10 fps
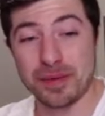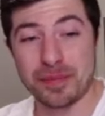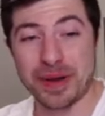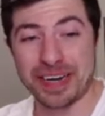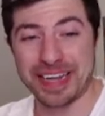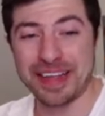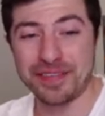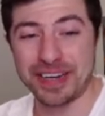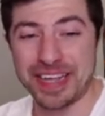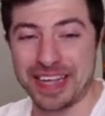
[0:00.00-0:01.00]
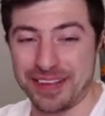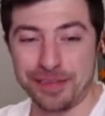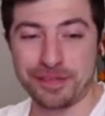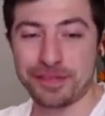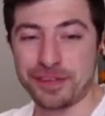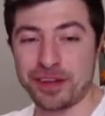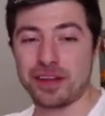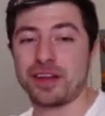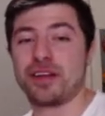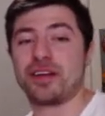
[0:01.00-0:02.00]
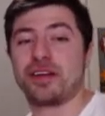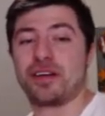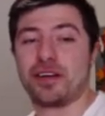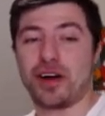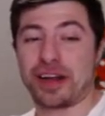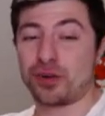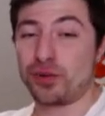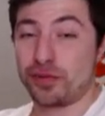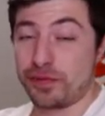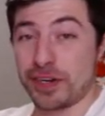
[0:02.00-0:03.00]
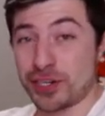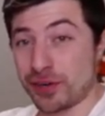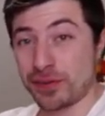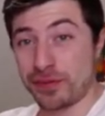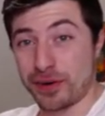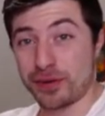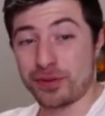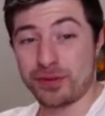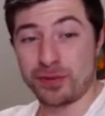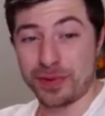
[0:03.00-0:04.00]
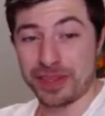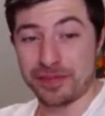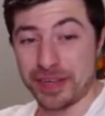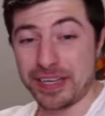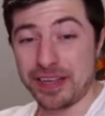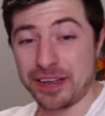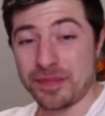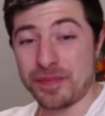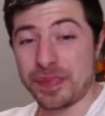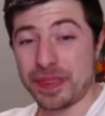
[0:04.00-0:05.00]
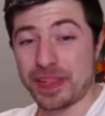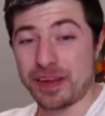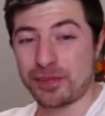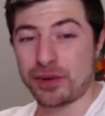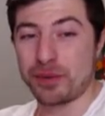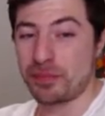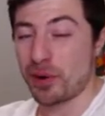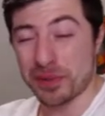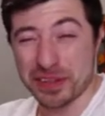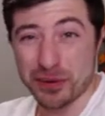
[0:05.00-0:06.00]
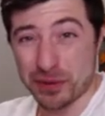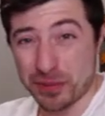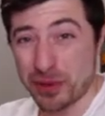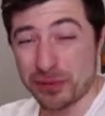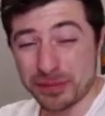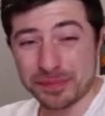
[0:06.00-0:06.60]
But even if I couldn't finish off the Ferrothorn with the Vig, I've got a Abomasnow as well.